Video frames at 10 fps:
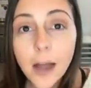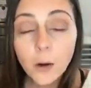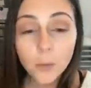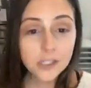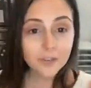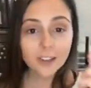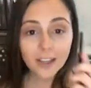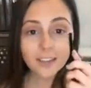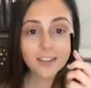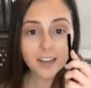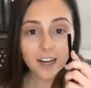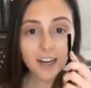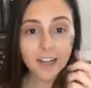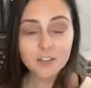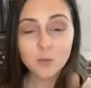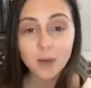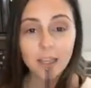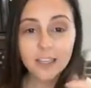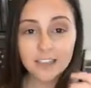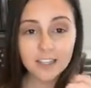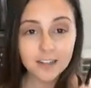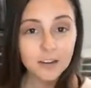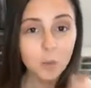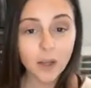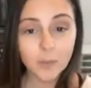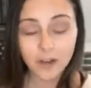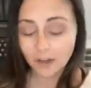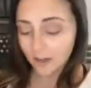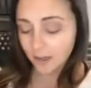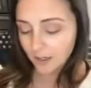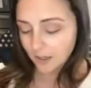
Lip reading: I always feel like this eye is way easier and way better.